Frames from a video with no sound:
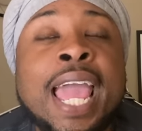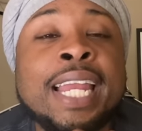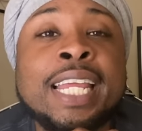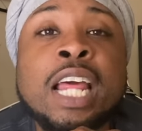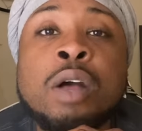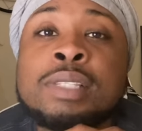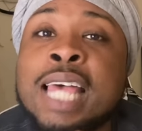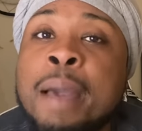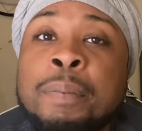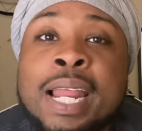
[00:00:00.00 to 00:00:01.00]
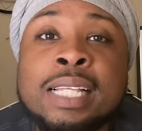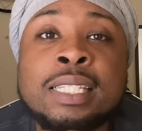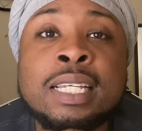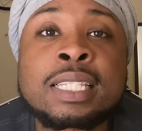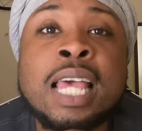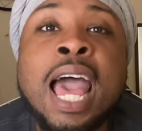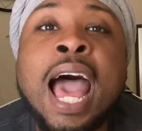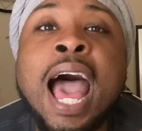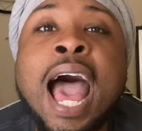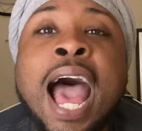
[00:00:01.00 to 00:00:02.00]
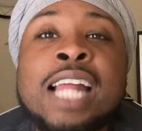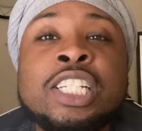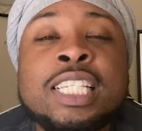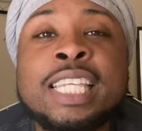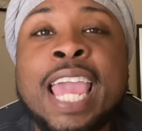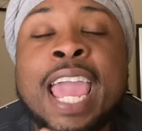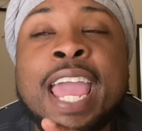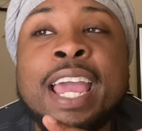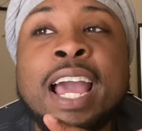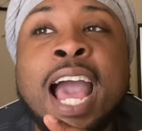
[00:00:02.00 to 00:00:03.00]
And then on top of that, sis, I just find